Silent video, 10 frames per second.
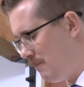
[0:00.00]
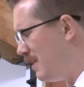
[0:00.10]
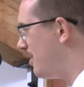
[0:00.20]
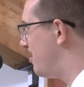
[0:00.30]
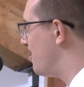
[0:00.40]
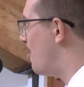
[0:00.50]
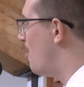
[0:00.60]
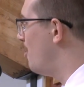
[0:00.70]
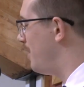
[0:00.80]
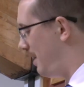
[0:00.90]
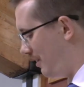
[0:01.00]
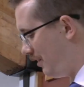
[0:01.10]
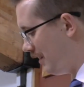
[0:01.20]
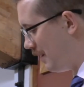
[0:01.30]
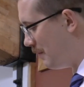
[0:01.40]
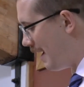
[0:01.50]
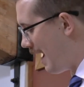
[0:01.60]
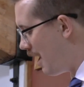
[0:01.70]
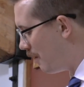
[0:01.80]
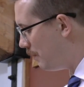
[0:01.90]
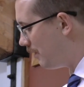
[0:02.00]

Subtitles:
this only seemed to help